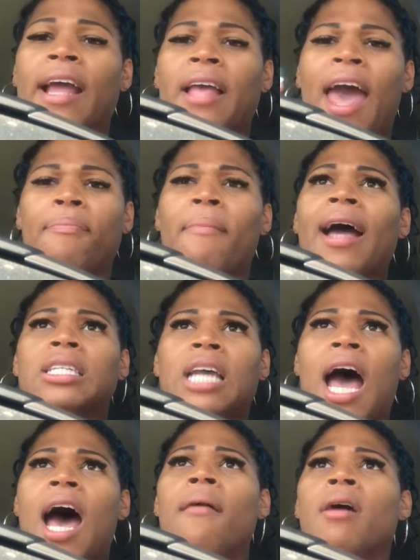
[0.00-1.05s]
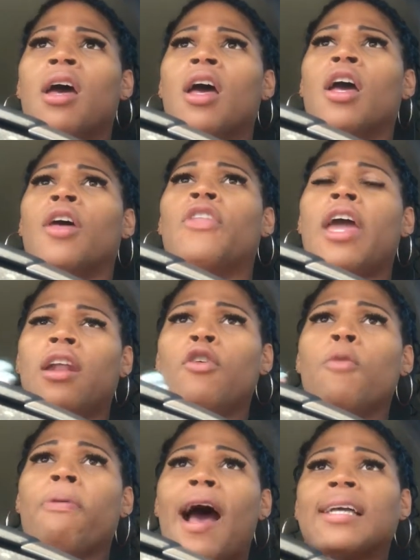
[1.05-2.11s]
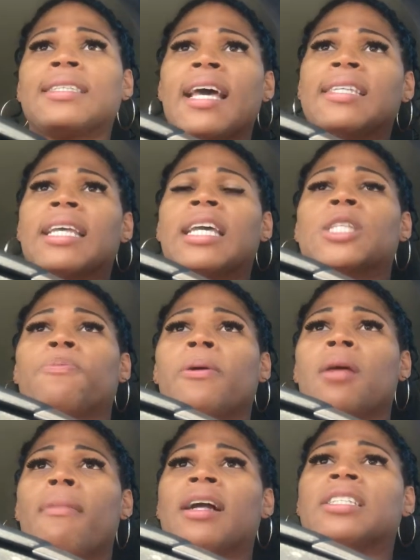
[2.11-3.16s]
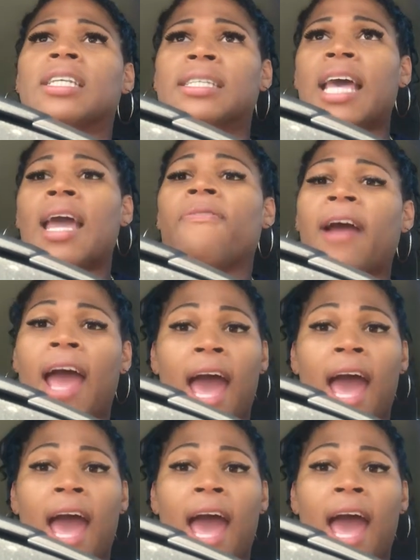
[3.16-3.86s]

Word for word: Like at my job, the interview process is pretty much the same for